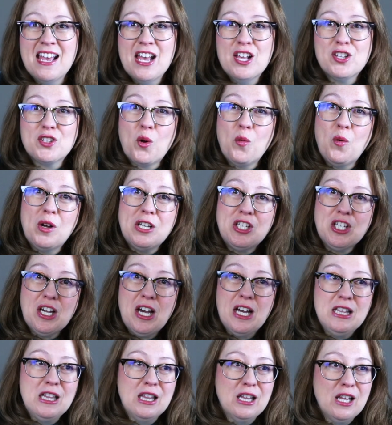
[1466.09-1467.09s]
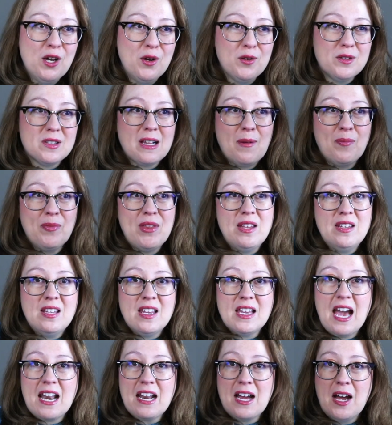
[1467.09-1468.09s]
So once you unload something, you
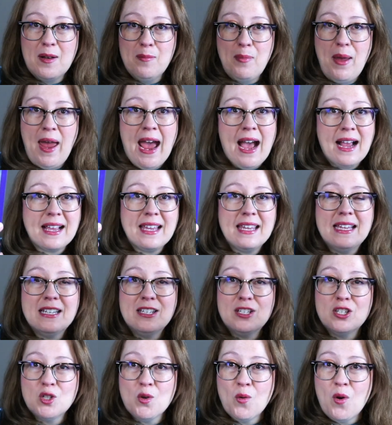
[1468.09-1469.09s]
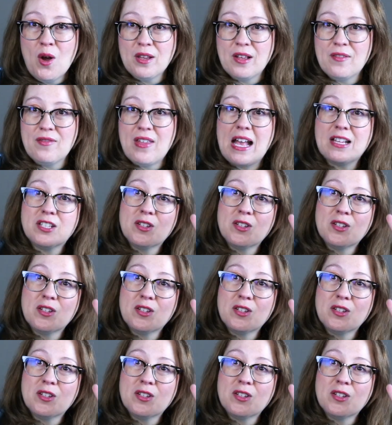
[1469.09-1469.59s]
got to unpack it and do all of that.